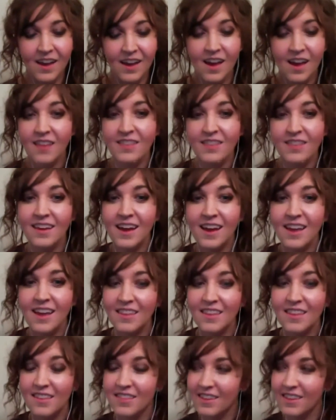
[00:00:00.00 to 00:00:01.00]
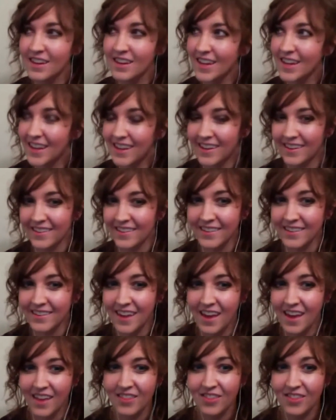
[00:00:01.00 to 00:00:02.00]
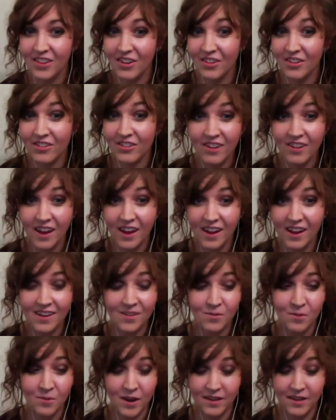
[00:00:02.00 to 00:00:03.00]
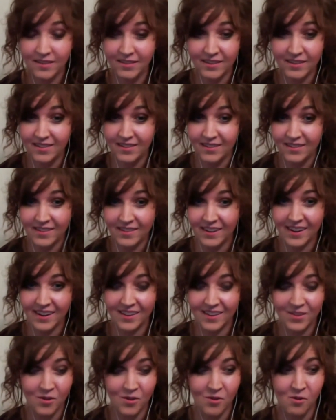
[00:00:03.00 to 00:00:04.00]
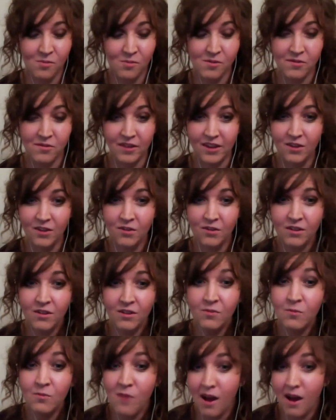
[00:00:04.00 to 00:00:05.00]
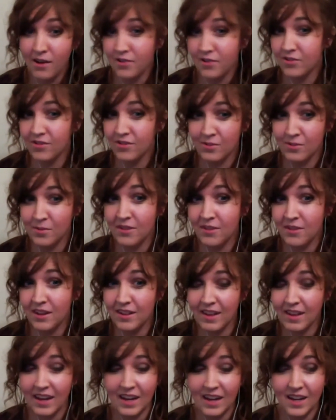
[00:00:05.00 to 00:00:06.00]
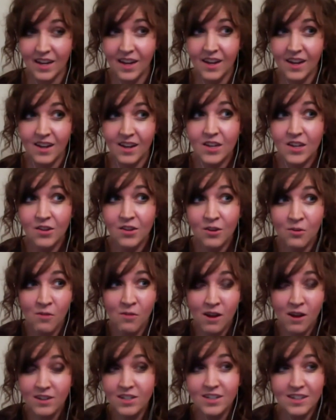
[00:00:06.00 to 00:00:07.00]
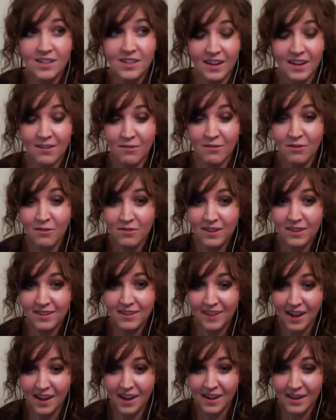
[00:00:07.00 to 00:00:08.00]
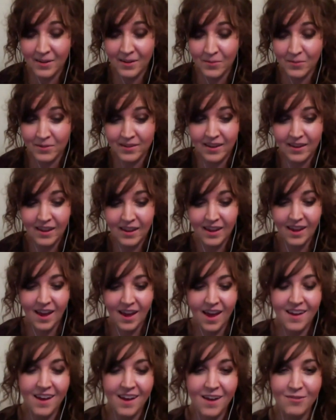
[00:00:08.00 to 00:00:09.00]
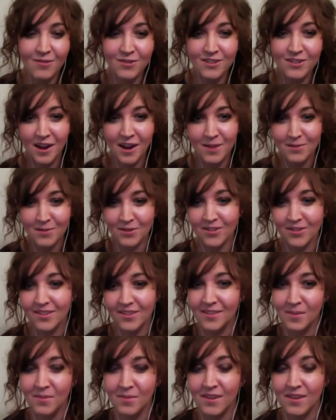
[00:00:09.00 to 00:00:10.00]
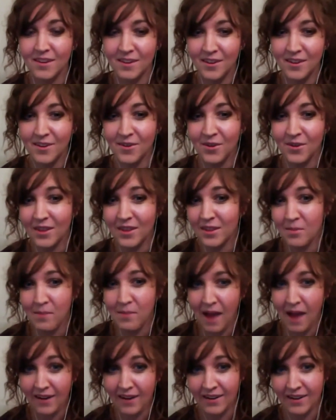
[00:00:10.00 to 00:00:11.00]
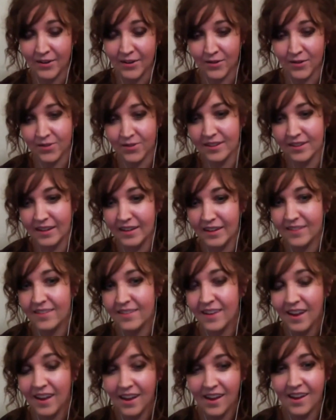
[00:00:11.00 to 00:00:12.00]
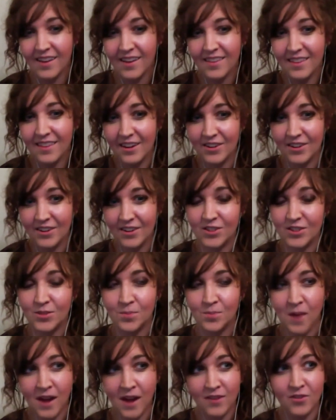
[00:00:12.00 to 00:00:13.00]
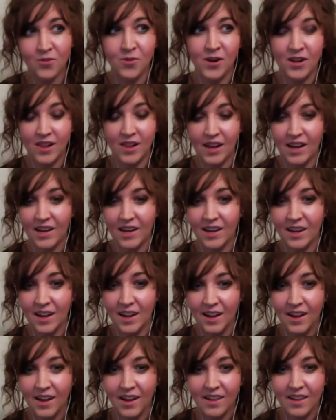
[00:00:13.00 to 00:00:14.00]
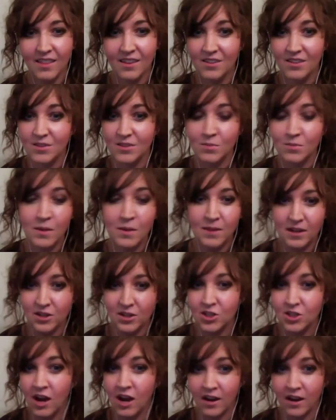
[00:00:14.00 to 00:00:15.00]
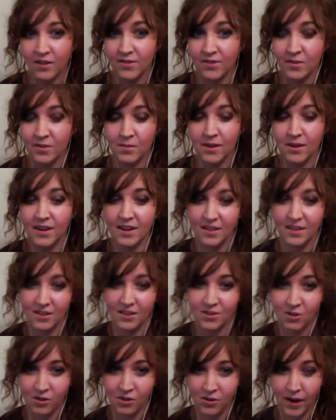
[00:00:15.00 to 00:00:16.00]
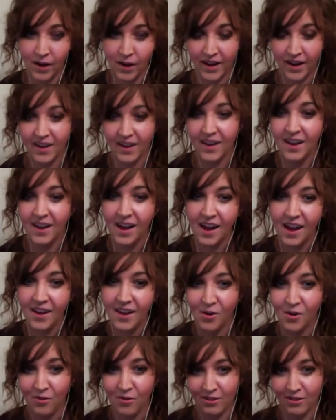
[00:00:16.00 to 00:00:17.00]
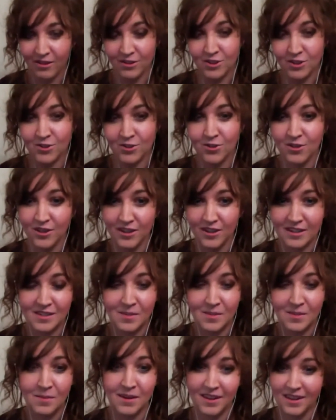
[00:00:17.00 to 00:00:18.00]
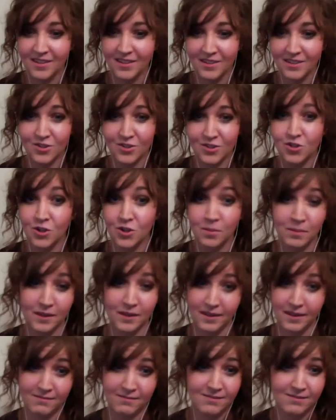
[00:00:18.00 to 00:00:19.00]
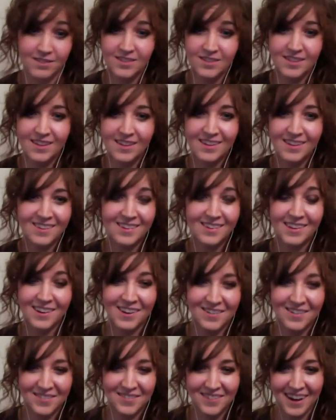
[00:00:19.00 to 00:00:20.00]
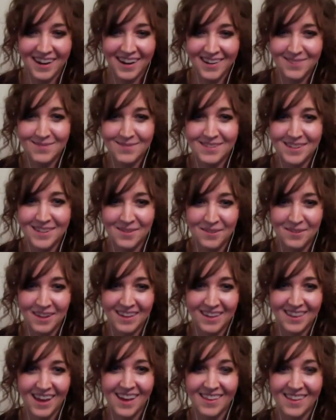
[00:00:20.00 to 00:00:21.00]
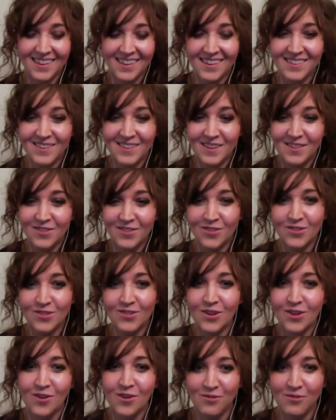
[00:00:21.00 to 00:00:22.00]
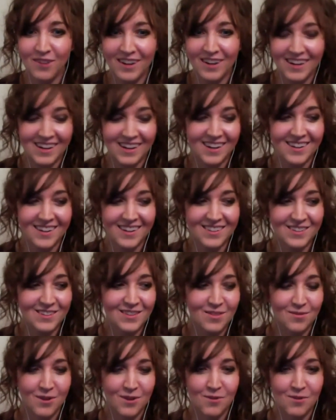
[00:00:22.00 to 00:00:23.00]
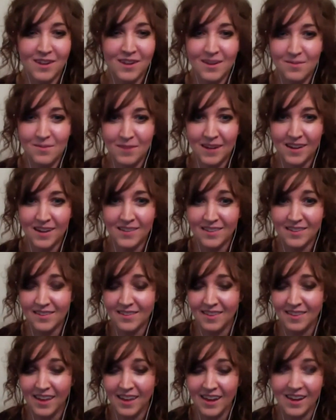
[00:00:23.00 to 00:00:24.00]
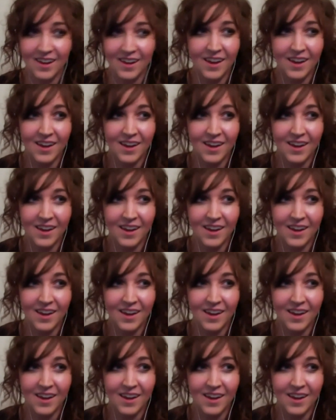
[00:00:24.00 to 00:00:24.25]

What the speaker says: and the thing is, there's not a wasted scene in the whole movie. You can watch this movie you can watch it like 50 times, and every time you'll see something new in the background of scenes. There's spots where like there's maybe a shot of somebody in the doorway, and over their shoulder somebody else is tripping. Just like random stuff like that is so funny and just thrown in because it's like,